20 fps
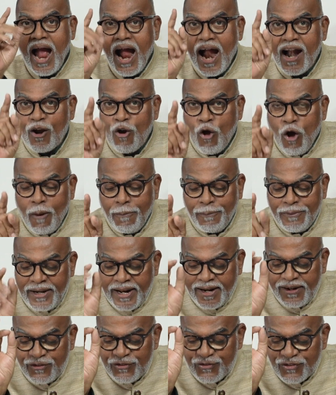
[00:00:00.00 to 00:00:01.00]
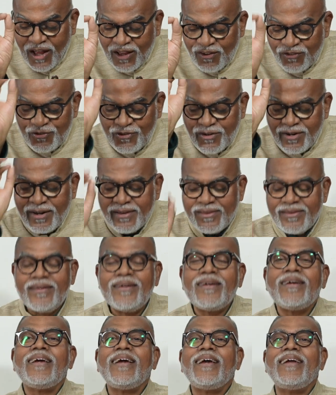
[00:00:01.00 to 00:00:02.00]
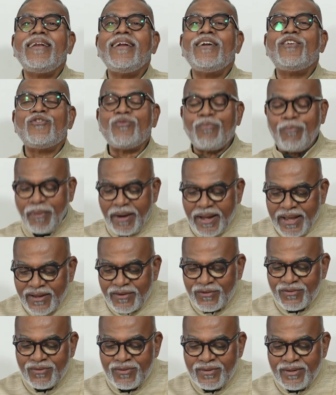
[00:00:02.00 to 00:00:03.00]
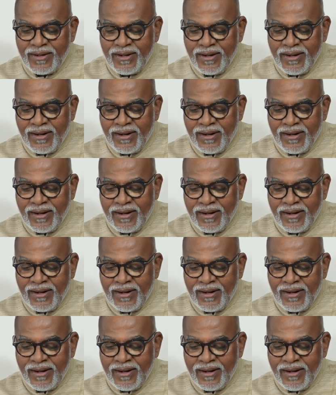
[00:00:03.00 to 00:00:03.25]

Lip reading: adopted Sanskrit in its place.